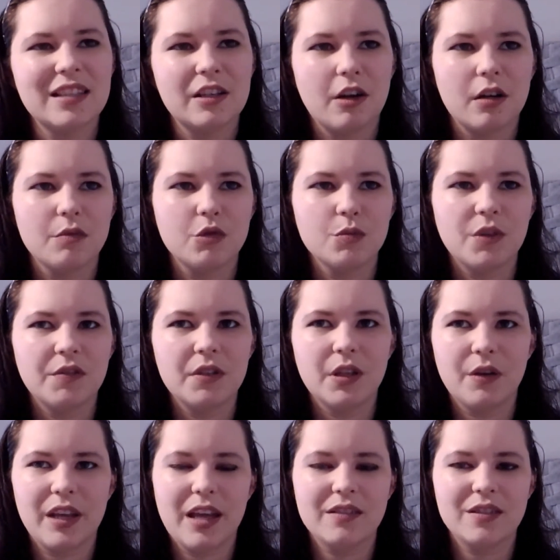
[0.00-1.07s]
in our room, even
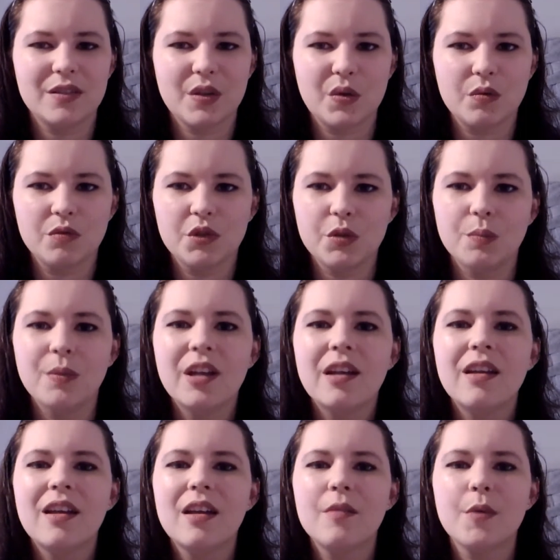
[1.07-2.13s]
though he has his own room,
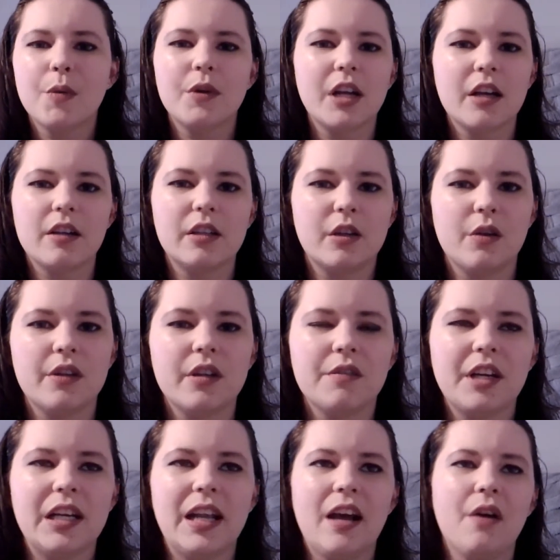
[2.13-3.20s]
but we're not going to go there
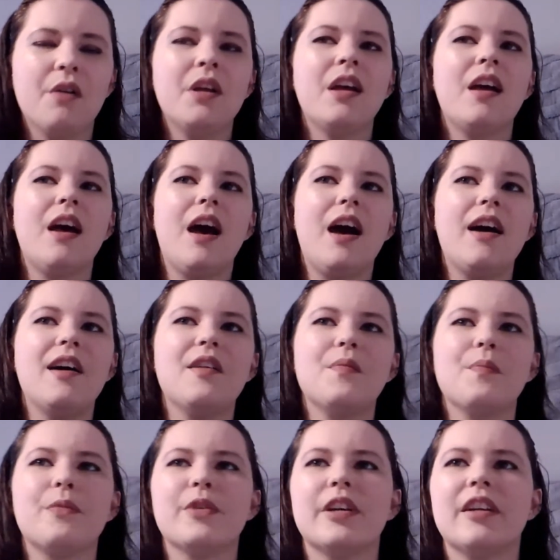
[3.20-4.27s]
right now.
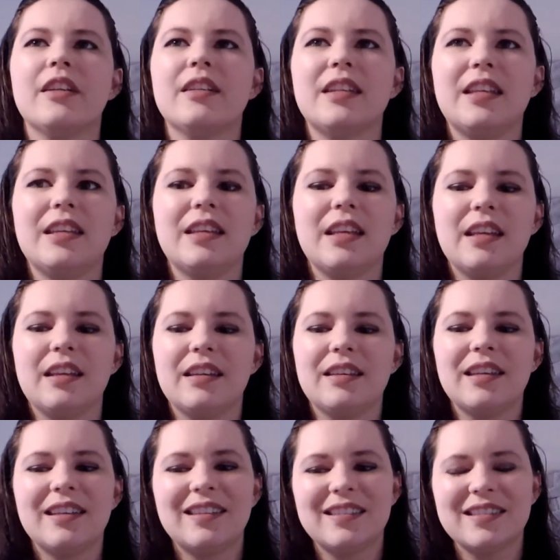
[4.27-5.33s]
But he
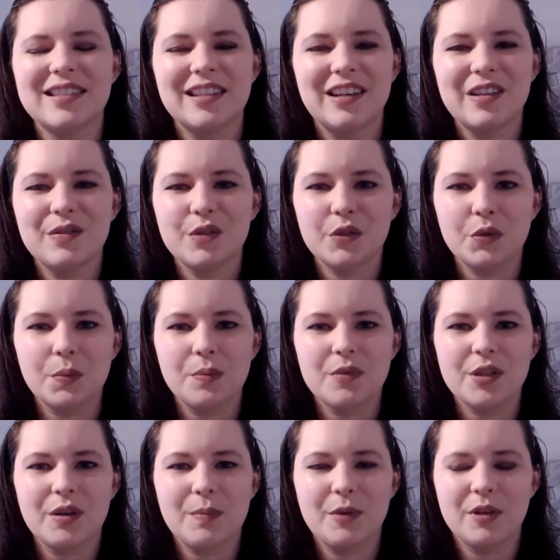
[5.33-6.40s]
is in our room,
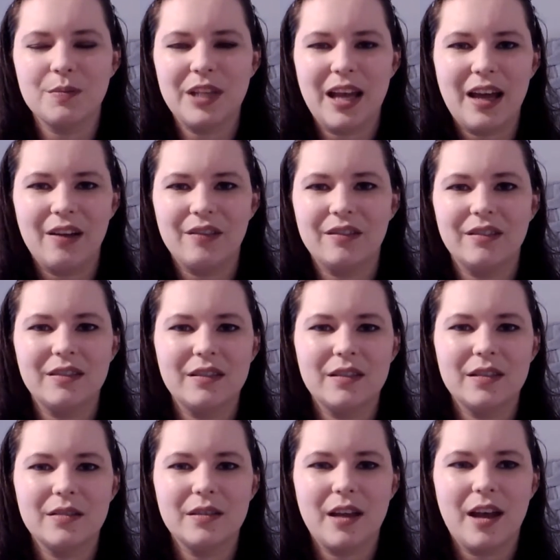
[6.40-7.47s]
so I put him down
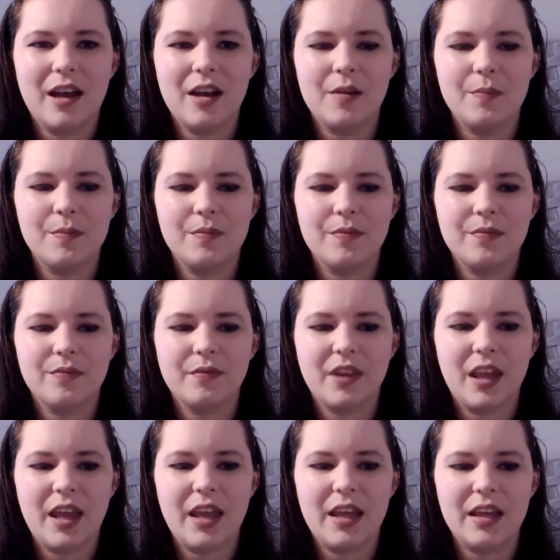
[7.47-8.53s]

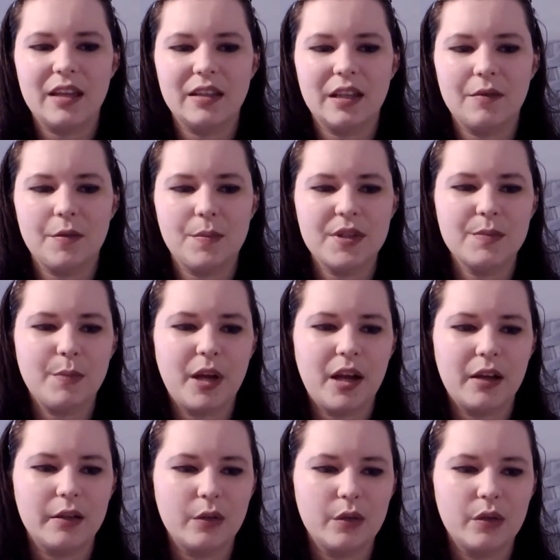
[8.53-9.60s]
and give him his
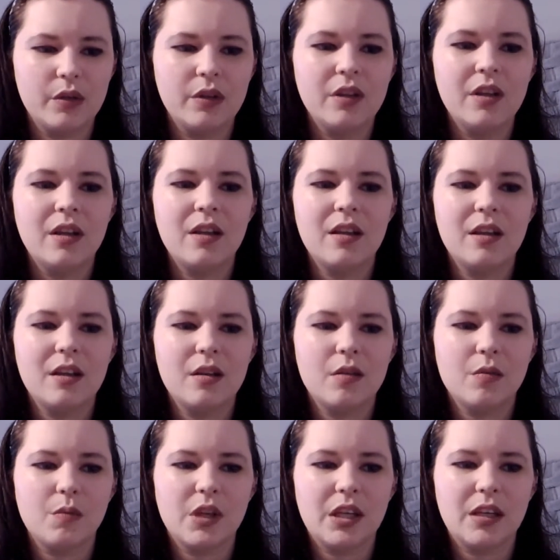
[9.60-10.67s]
bottle.
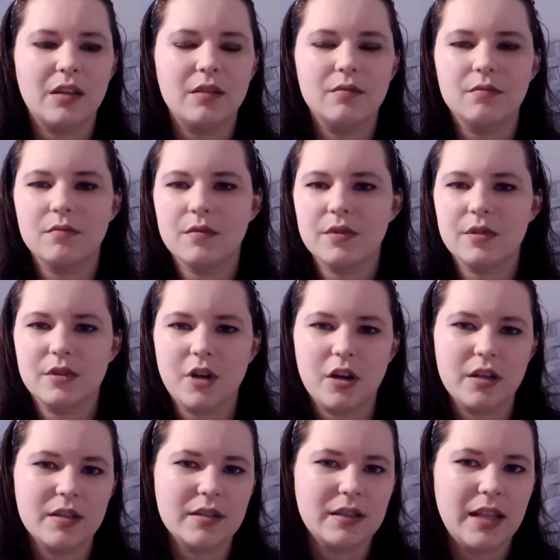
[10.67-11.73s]
We
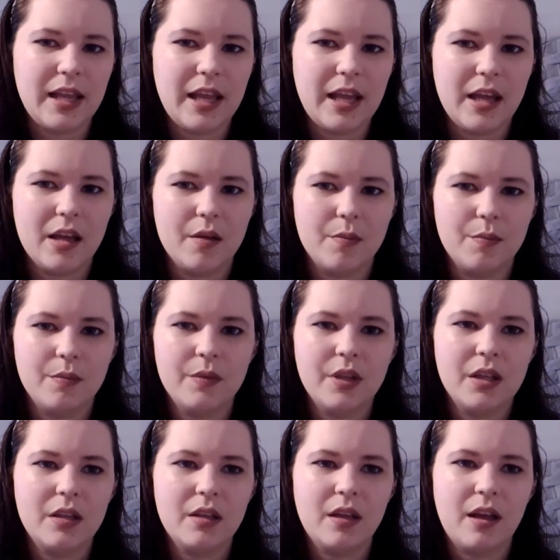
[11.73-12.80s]
start his lamb,
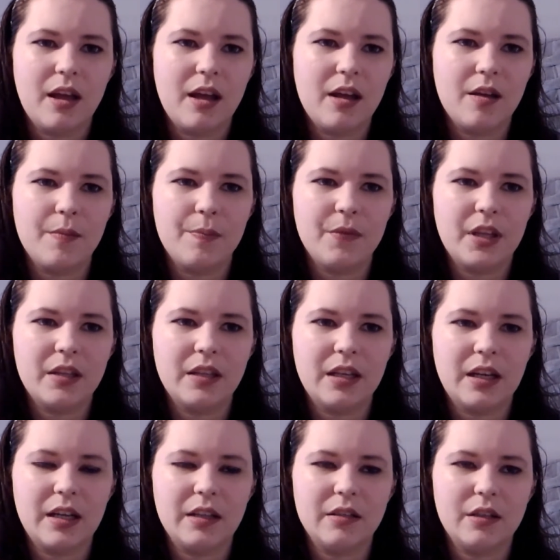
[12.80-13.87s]
and
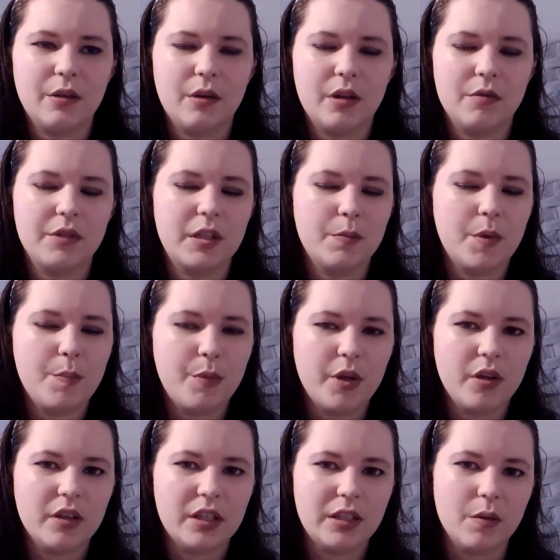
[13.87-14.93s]
then I'll read him a
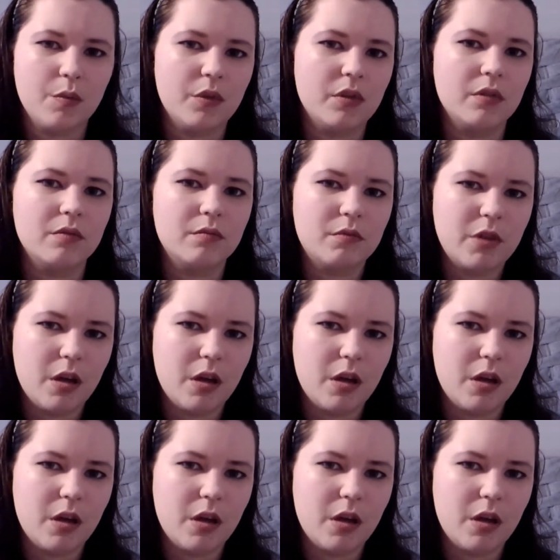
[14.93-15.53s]
book, and then we'll